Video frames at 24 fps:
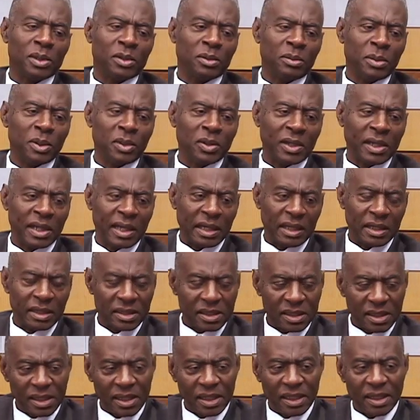communicate
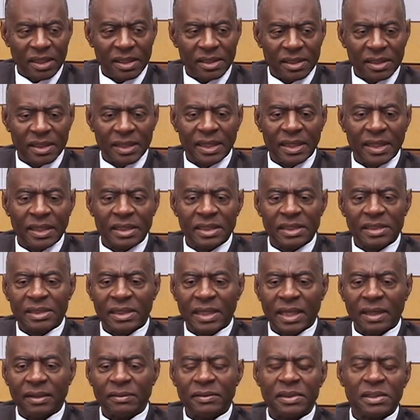the English
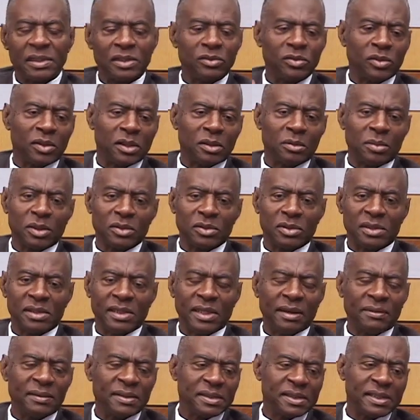language is one of the most
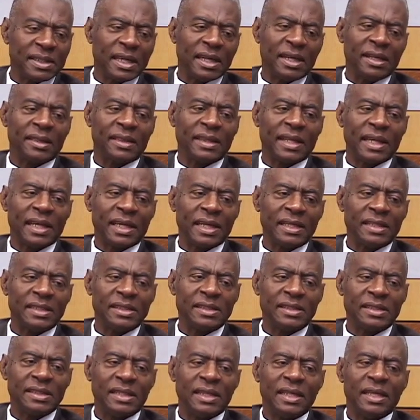devastating
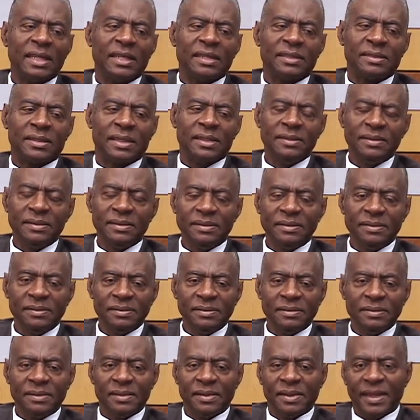things
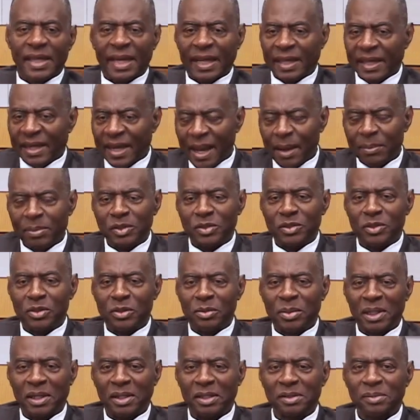that can happen to you,
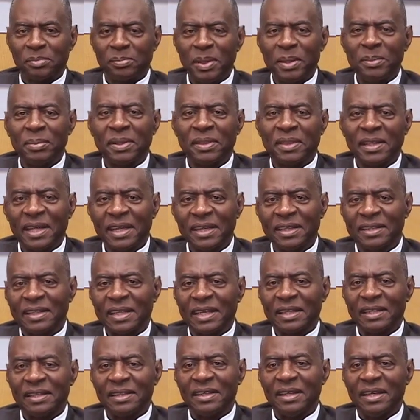because people think
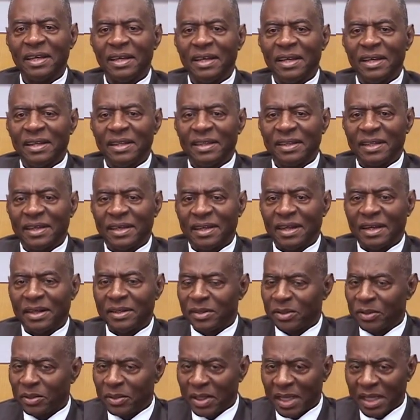that
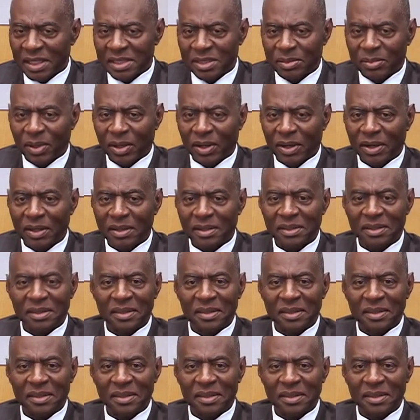you're not smart,